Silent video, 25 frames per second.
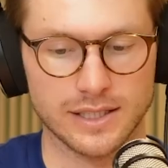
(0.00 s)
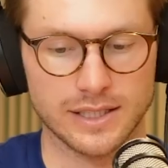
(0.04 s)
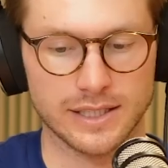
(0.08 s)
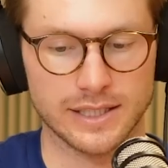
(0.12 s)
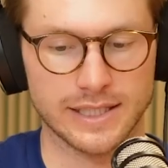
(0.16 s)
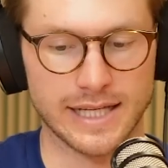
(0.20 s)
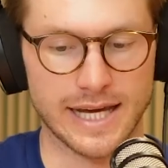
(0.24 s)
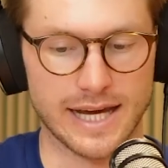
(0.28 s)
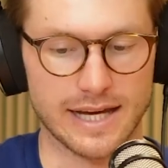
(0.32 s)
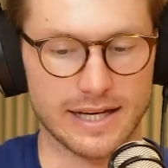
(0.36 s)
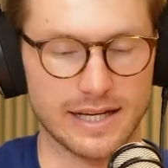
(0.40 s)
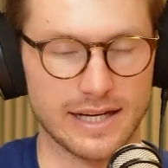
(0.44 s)

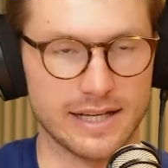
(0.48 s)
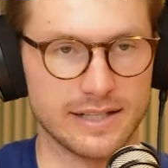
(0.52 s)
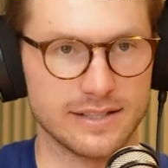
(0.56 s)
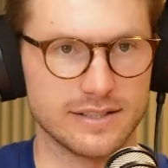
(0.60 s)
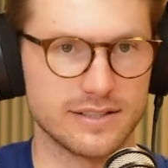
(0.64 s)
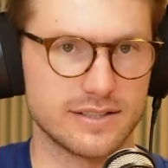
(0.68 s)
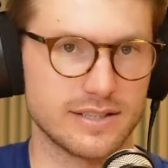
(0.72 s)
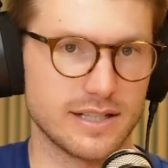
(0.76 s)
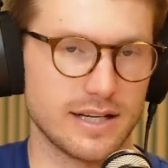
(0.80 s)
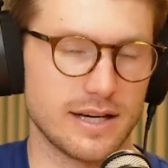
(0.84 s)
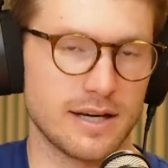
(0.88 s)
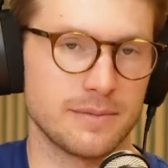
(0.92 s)
Yeah,
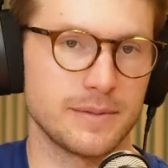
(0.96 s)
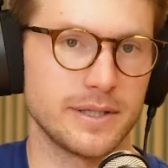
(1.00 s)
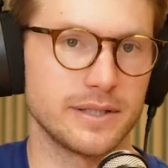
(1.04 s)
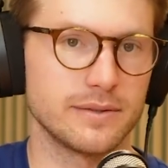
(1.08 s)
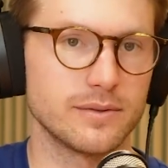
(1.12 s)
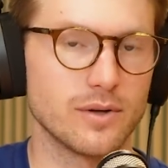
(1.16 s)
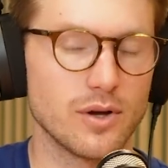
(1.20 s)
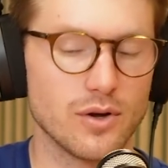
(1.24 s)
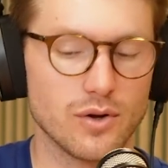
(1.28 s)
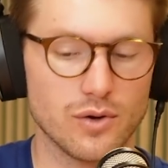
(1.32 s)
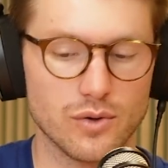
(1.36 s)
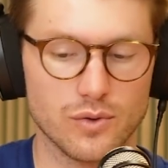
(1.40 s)
and I
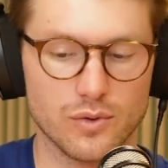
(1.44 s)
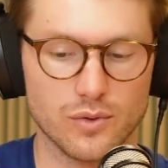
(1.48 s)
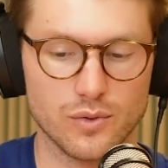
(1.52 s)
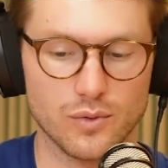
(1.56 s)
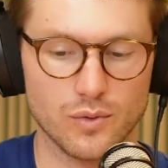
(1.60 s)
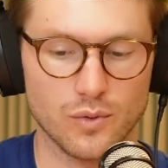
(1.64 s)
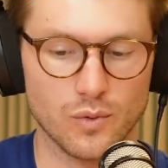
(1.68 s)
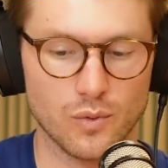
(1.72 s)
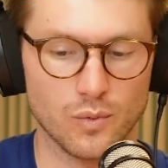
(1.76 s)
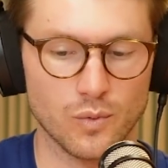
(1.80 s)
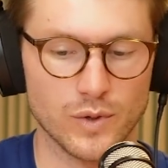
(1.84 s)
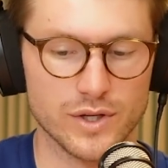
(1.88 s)
mean,
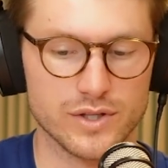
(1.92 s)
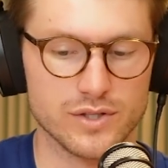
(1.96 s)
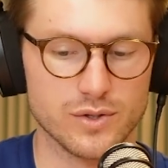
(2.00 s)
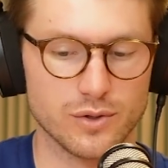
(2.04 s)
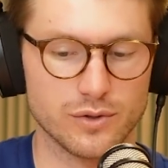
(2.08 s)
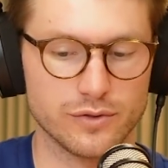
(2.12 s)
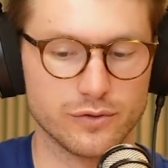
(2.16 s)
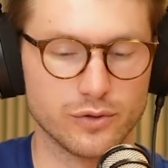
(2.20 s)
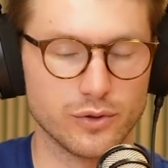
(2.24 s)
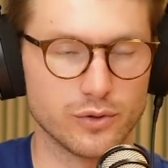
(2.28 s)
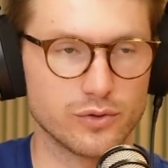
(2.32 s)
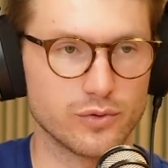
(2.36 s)
with
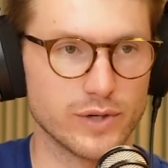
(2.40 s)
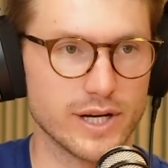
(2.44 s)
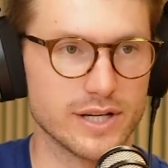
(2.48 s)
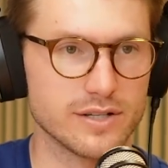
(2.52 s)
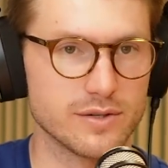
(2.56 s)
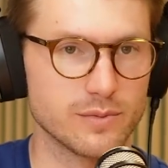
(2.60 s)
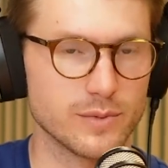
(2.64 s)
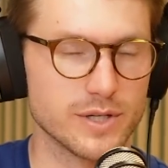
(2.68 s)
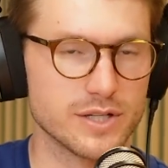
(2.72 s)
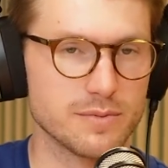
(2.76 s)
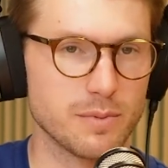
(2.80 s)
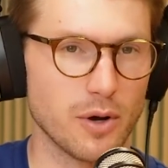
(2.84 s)
sort of good
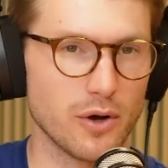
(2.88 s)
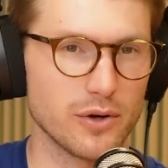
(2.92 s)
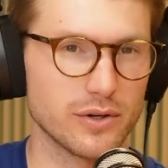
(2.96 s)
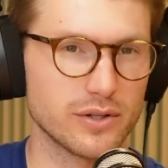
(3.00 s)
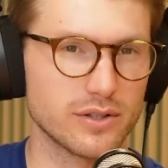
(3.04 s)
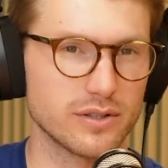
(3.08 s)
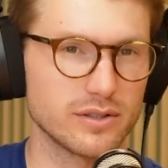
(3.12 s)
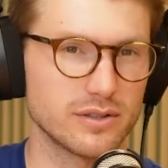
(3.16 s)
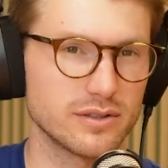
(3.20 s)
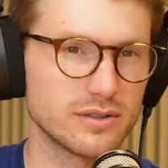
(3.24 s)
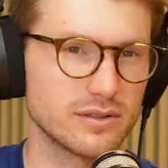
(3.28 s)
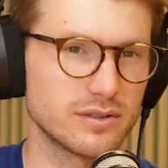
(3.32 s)
reason. We
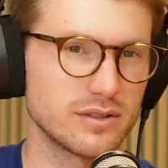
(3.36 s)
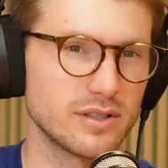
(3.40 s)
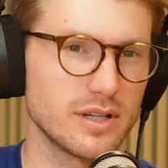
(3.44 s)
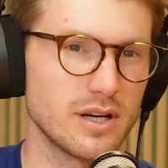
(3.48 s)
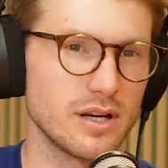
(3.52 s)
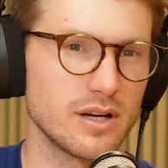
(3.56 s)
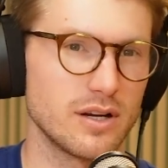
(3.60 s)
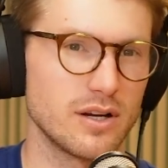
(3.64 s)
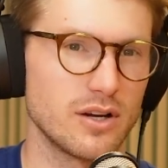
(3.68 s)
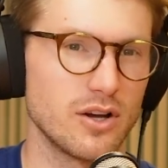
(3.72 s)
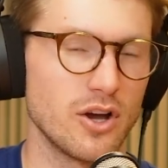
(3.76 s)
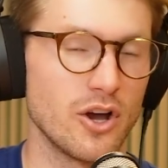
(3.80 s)
spoke
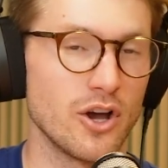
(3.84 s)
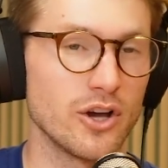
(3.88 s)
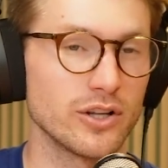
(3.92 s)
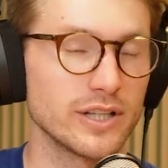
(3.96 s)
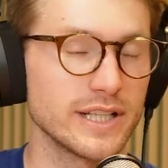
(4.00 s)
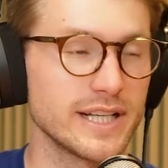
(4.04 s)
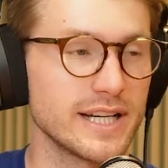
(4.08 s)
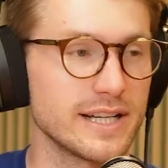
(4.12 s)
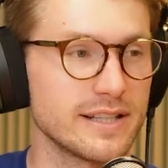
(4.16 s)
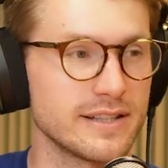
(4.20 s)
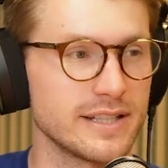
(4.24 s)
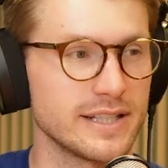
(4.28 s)

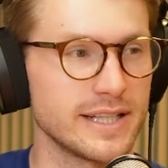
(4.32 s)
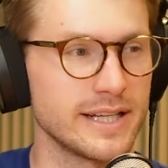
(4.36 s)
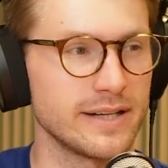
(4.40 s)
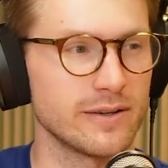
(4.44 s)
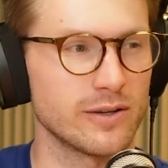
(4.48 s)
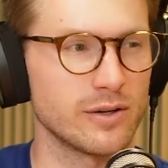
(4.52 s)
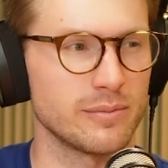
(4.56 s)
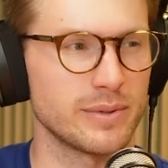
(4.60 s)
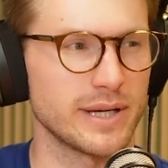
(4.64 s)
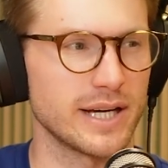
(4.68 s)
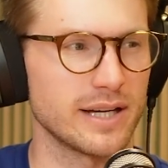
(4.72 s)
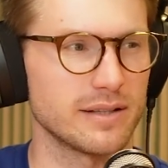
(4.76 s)
earlier in the
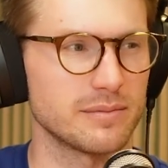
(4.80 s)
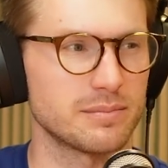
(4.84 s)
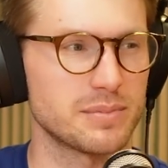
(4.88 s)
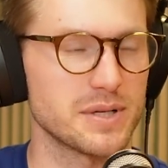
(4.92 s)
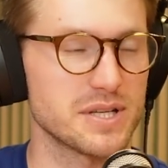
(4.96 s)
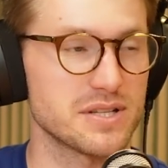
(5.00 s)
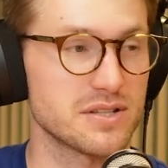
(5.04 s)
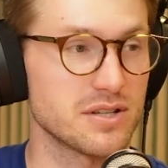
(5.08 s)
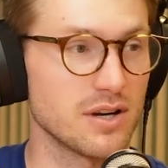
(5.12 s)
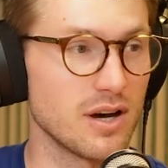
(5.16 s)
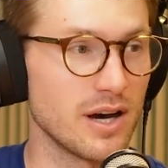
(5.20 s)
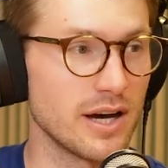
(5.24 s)
year about
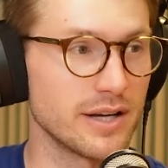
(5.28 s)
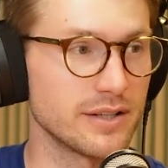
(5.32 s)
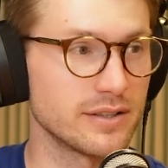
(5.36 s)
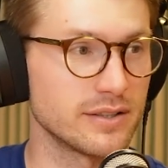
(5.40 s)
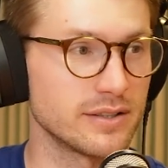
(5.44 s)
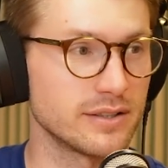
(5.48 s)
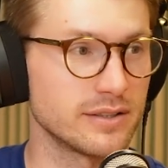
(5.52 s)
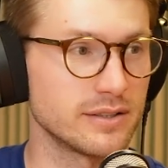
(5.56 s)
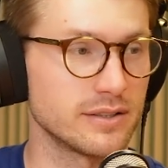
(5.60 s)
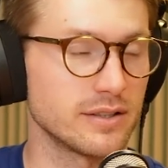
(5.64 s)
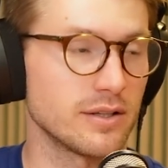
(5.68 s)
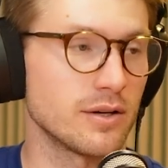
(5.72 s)

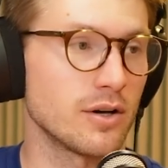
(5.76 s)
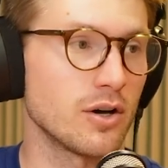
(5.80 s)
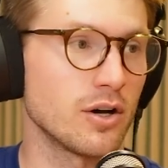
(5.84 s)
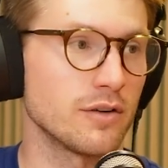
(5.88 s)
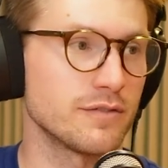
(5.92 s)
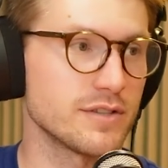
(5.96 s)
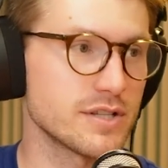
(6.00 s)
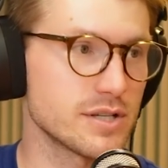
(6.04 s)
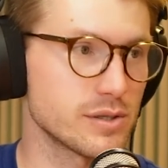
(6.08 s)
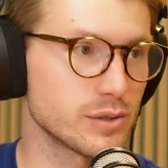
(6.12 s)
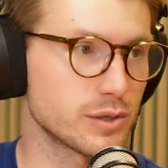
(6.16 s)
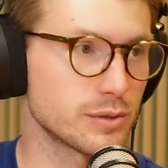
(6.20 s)
Poseidon.
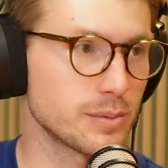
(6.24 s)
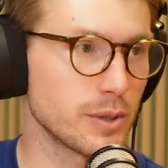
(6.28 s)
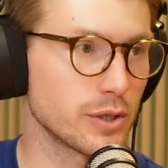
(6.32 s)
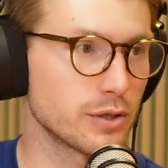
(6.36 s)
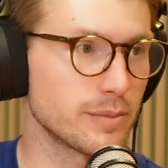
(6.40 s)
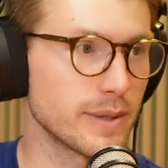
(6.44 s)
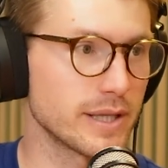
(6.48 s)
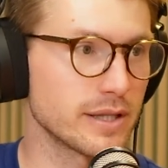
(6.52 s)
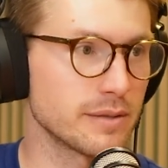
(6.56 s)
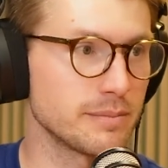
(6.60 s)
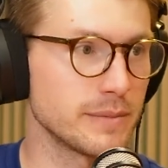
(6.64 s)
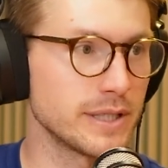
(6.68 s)
Obviously, we spoke
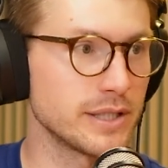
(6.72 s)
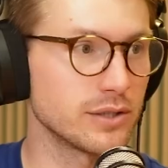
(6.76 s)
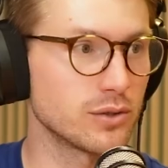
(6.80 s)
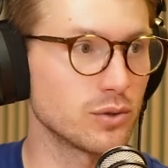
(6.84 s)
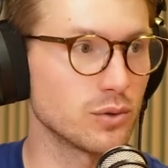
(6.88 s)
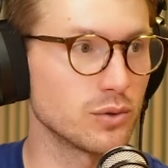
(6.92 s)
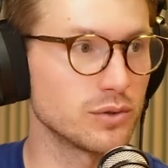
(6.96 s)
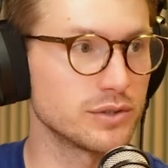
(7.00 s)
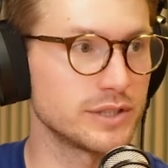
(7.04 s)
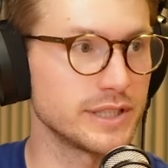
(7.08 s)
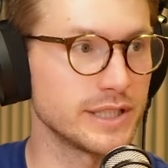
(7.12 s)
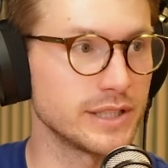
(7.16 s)
about the
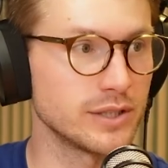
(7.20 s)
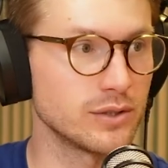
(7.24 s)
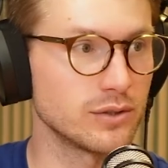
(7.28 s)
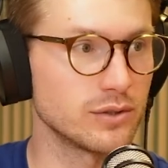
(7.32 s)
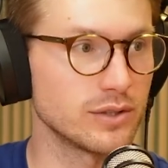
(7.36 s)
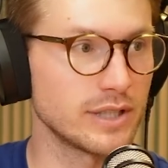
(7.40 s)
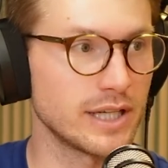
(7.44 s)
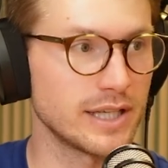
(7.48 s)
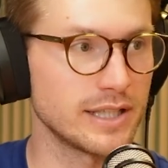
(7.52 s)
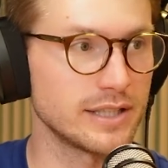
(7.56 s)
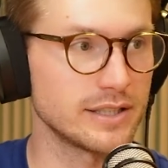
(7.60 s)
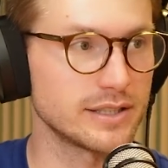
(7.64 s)
Mincor deal,
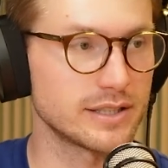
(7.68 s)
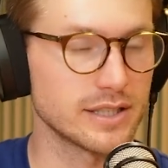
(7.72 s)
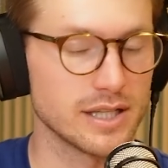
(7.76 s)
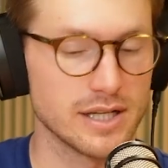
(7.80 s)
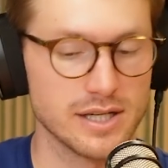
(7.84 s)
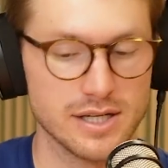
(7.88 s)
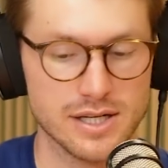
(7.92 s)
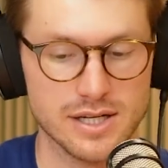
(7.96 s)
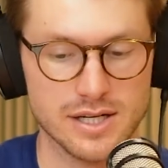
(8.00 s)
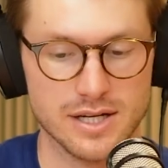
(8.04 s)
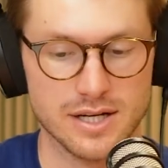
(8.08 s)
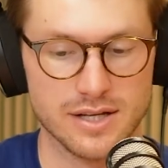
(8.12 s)
and
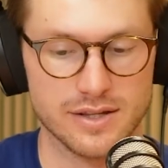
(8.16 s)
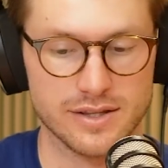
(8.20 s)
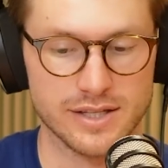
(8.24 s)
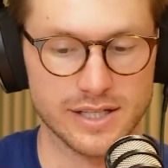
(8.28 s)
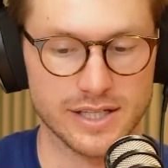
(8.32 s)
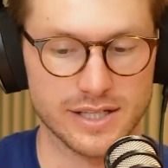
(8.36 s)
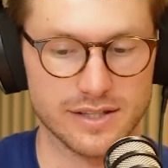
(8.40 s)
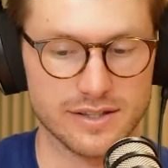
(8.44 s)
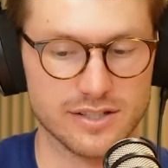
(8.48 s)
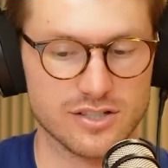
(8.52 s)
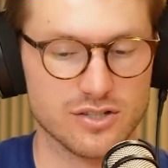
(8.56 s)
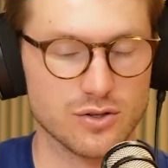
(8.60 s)

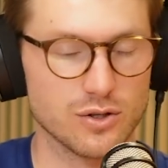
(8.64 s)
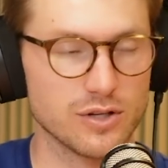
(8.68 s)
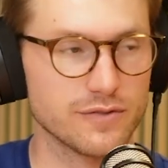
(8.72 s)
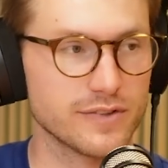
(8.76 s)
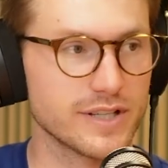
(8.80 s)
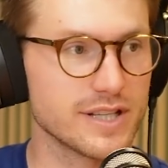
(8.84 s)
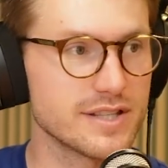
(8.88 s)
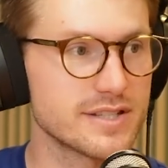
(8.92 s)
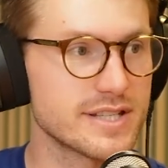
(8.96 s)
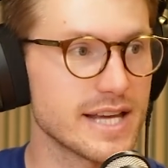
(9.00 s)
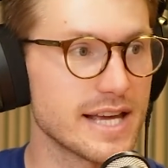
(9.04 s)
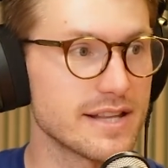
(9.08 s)
the sort of
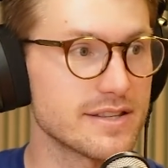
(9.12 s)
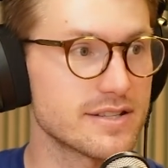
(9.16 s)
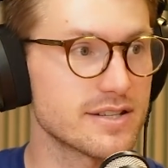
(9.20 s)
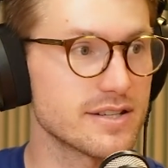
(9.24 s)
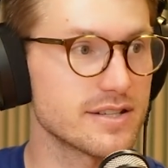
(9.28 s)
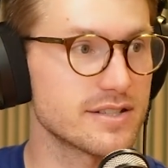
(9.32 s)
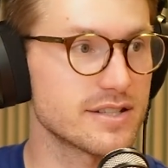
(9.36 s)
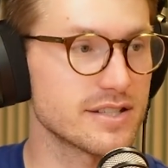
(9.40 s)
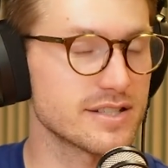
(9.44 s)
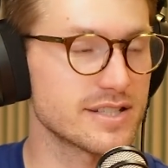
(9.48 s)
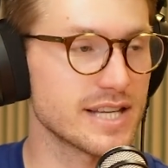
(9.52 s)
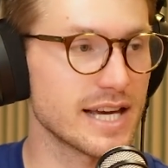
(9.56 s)

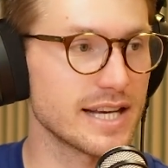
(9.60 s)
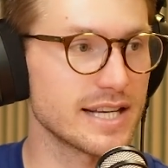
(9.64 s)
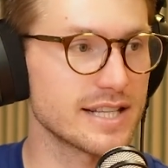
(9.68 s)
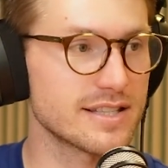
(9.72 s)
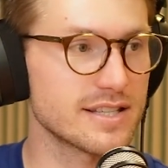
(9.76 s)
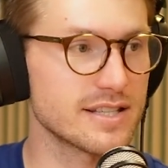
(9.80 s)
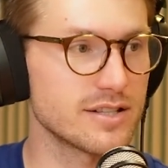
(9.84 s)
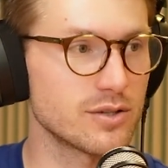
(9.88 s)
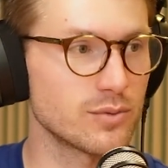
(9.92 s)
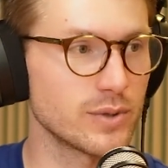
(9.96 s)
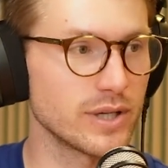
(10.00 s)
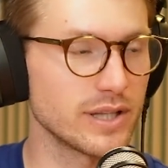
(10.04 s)
consensus is that
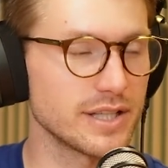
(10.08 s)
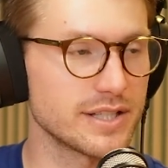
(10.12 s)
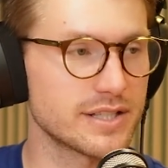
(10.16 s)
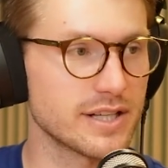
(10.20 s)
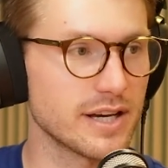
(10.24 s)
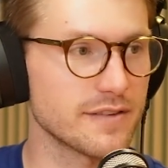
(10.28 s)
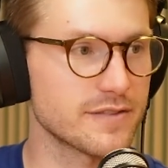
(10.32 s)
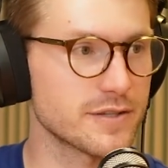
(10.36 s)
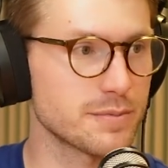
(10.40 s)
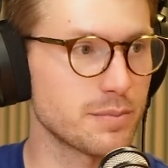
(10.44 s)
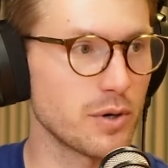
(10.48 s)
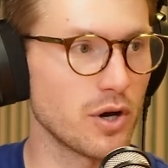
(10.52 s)
it's in a really
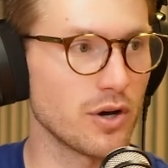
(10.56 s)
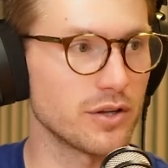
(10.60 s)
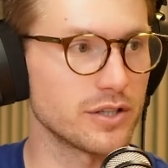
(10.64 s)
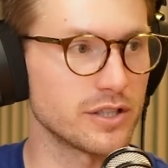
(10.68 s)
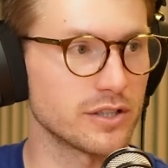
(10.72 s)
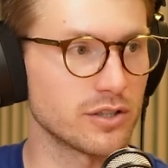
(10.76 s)
tough spot.